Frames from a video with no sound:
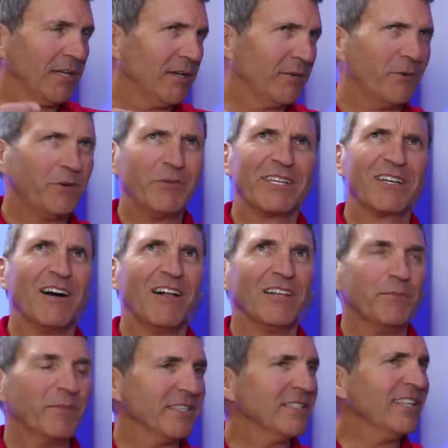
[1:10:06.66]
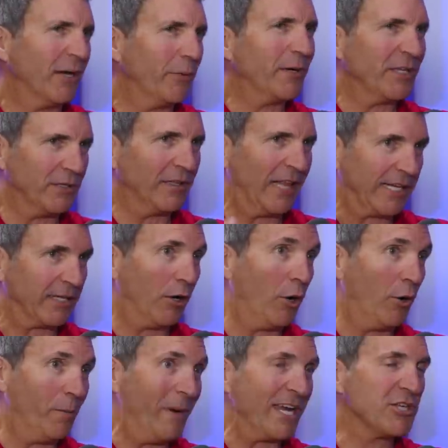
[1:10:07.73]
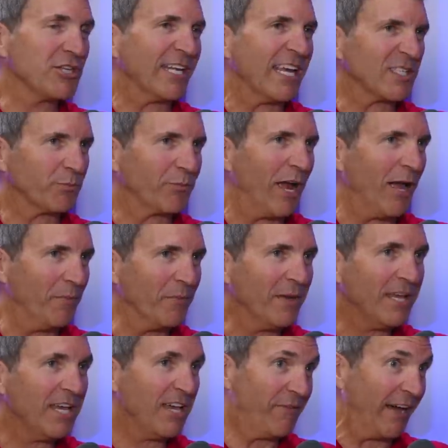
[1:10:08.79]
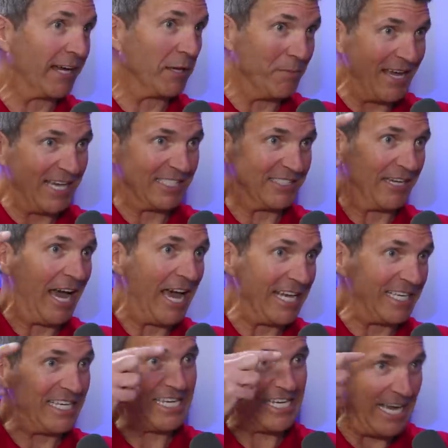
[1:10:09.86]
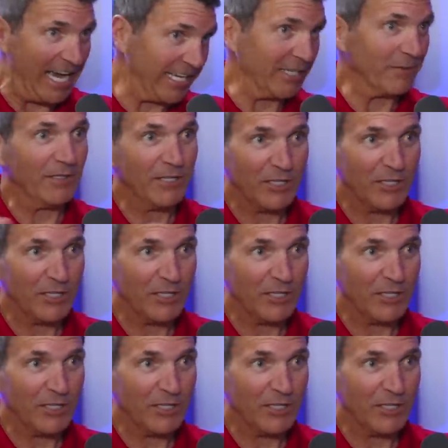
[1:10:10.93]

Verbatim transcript: what do we call them? But, when like, oh, my engine has a problem. If I can make it to high key, I can